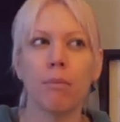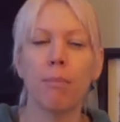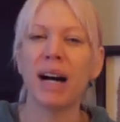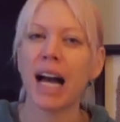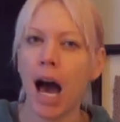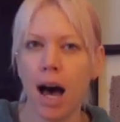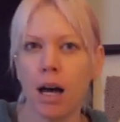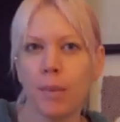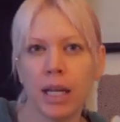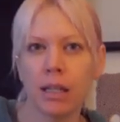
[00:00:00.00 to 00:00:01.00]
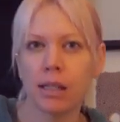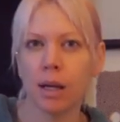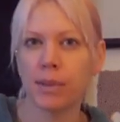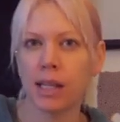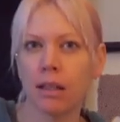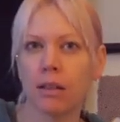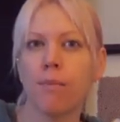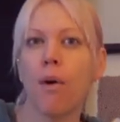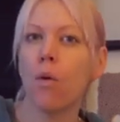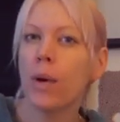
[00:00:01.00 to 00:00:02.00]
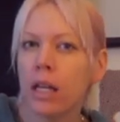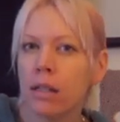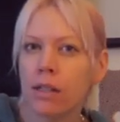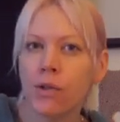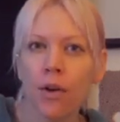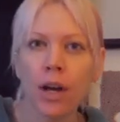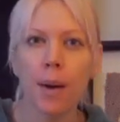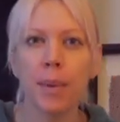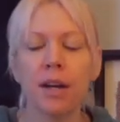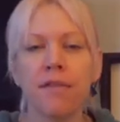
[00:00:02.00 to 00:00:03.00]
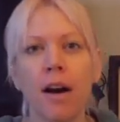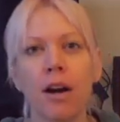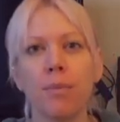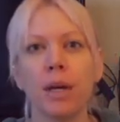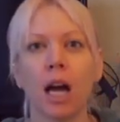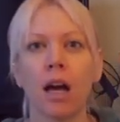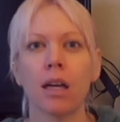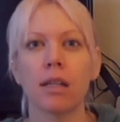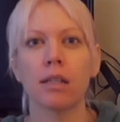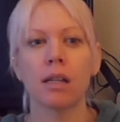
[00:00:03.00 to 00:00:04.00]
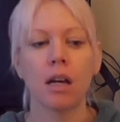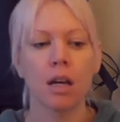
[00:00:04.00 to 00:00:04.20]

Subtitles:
macabre in some sense moments growing up on a farm, because